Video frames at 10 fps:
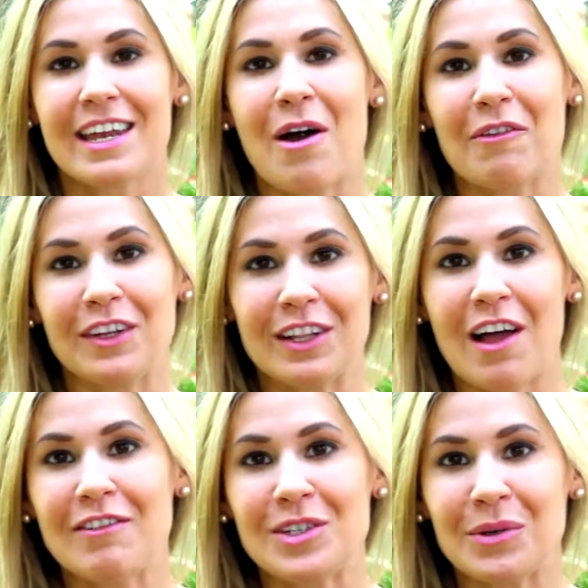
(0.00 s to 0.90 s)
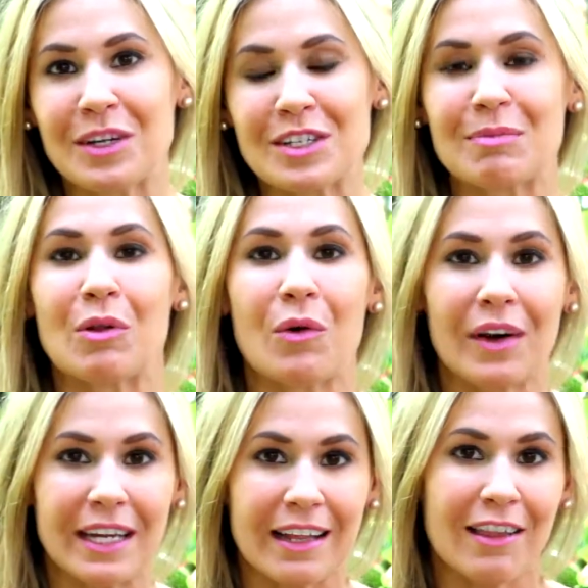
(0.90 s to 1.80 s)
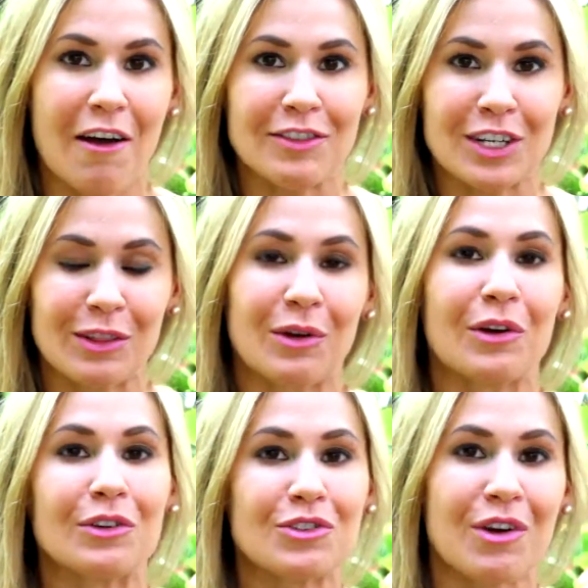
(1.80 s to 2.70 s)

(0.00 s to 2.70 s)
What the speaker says: Now, if you love to explore, you love to learn,